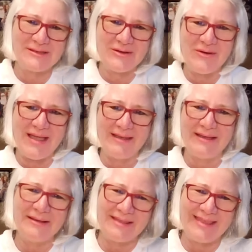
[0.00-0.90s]
so I
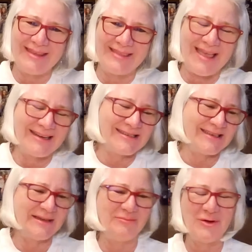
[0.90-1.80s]
think that
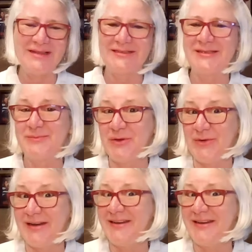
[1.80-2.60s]
brightens his mood.